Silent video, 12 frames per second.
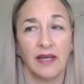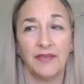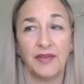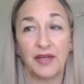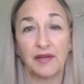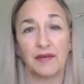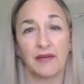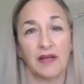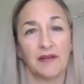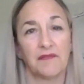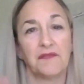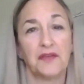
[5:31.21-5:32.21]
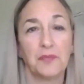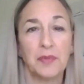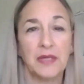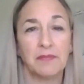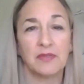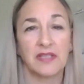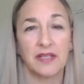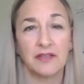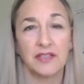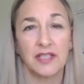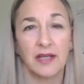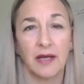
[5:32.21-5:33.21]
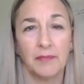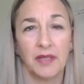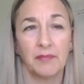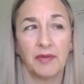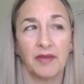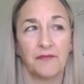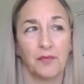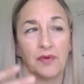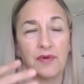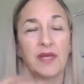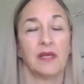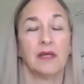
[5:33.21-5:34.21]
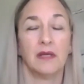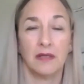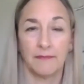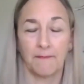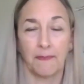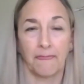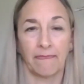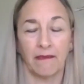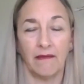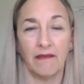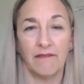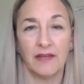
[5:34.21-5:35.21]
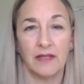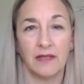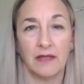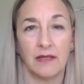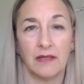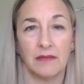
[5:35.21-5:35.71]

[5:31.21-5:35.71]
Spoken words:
and they can kind of feel people's energy coming before they even,